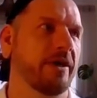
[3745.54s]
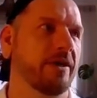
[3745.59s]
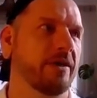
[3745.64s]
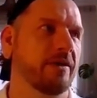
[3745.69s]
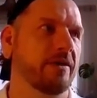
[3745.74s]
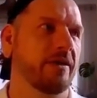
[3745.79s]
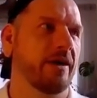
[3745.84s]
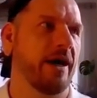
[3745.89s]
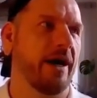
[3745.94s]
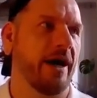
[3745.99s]

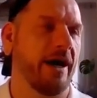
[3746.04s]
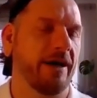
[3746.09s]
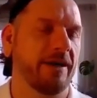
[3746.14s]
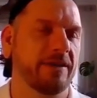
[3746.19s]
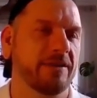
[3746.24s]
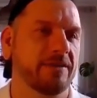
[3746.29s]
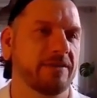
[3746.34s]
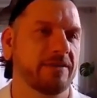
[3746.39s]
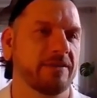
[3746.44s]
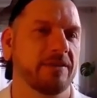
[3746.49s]
like
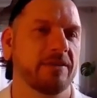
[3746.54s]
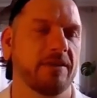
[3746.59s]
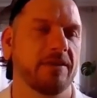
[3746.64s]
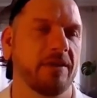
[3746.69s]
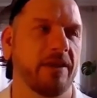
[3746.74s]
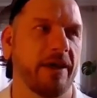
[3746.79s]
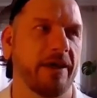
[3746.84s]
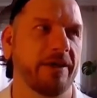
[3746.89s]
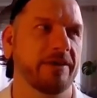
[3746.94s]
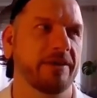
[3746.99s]
act
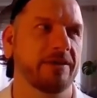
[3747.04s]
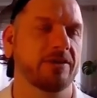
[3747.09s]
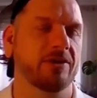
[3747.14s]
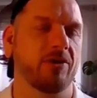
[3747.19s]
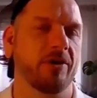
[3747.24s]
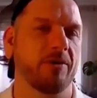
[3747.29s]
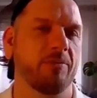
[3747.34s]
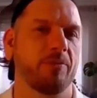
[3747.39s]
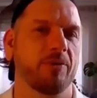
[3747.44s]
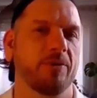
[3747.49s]
like a
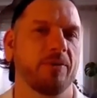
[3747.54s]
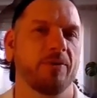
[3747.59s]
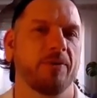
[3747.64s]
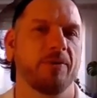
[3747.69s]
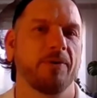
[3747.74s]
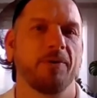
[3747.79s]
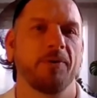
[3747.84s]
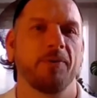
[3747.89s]
startup,